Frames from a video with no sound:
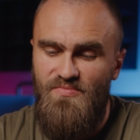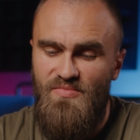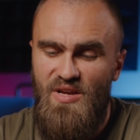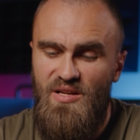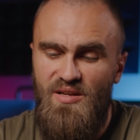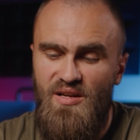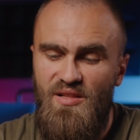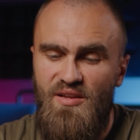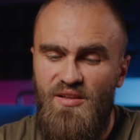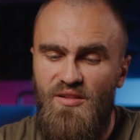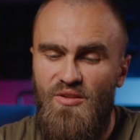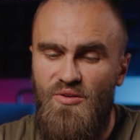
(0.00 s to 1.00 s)
I like
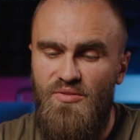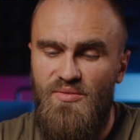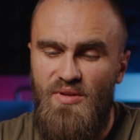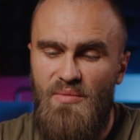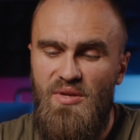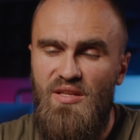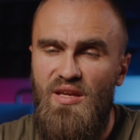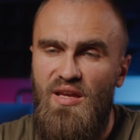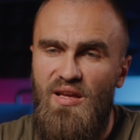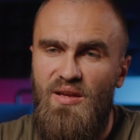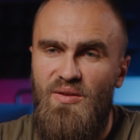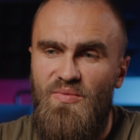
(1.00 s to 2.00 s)
it a lot. I mean,
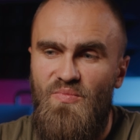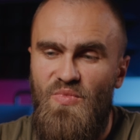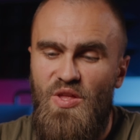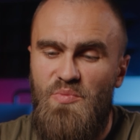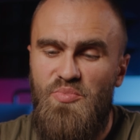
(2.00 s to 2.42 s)
it